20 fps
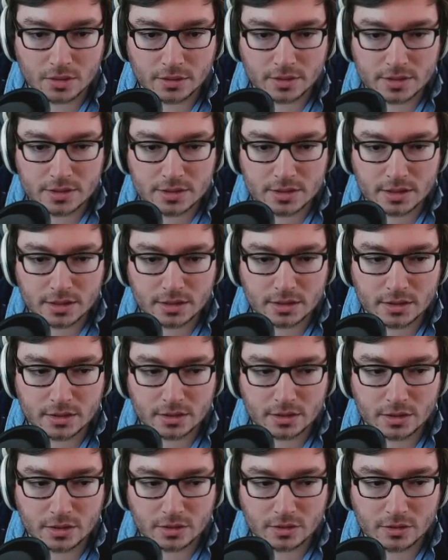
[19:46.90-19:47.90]
honestly
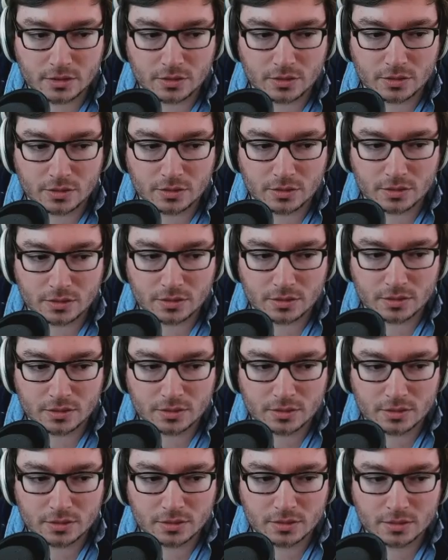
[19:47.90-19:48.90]
you
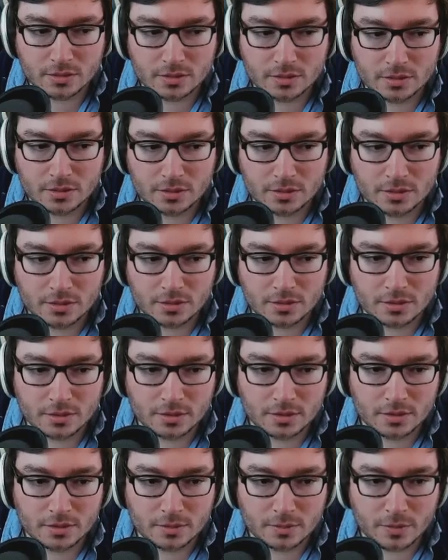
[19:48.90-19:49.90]

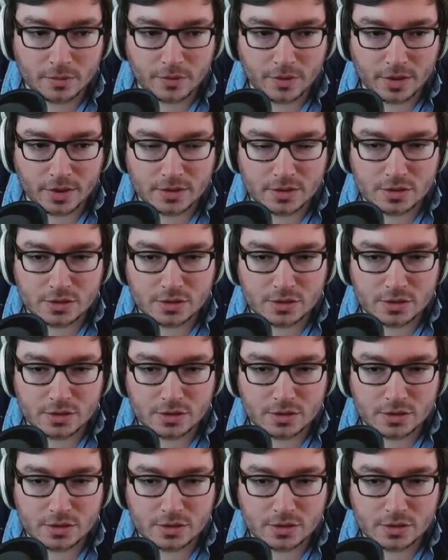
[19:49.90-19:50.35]
provide